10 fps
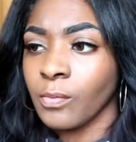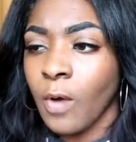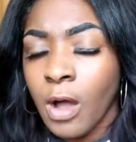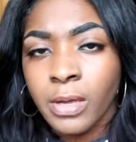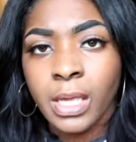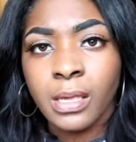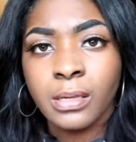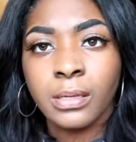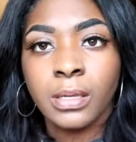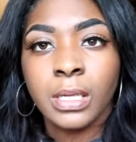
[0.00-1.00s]
Walking?
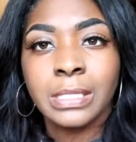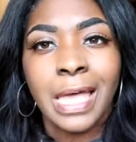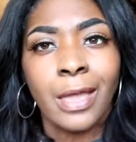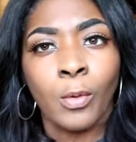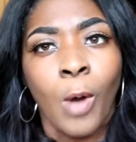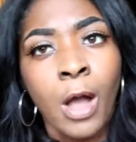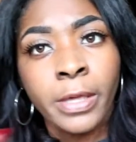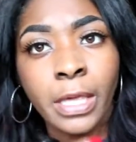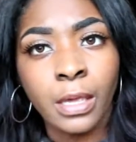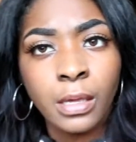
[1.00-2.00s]
He's like,
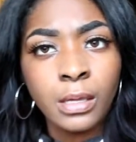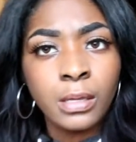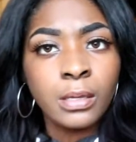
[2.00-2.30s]
walking?